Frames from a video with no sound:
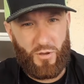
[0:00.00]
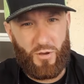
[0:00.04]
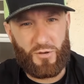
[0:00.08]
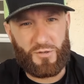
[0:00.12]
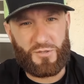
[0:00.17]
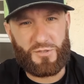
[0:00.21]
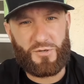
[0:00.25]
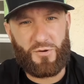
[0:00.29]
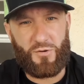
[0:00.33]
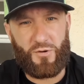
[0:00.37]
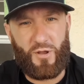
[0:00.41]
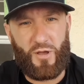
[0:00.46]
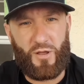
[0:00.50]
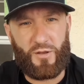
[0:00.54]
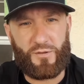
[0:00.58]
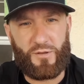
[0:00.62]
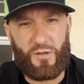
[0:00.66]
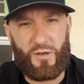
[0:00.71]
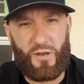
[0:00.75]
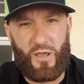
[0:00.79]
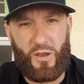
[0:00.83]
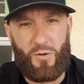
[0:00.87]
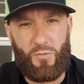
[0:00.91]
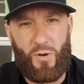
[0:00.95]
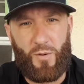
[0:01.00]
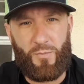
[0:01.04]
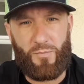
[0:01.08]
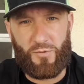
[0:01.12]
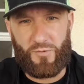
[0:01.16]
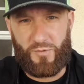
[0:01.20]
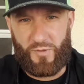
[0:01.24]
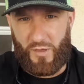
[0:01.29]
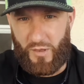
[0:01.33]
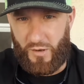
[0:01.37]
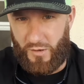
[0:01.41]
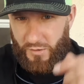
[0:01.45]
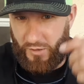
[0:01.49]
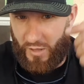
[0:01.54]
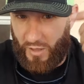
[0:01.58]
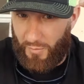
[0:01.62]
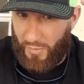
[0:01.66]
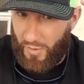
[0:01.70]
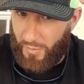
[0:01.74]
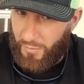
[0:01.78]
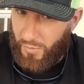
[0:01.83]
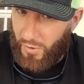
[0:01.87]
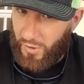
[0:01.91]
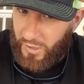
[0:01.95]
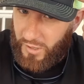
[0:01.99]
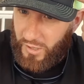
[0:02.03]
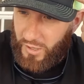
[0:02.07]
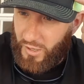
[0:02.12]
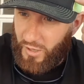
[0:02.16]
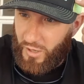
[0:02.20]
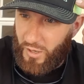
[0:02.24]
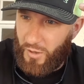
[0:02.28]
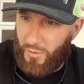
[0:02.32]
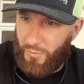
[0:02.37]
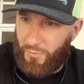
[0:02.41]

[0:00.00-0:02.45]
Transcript: Dog shirt on today, representing. Got my buddy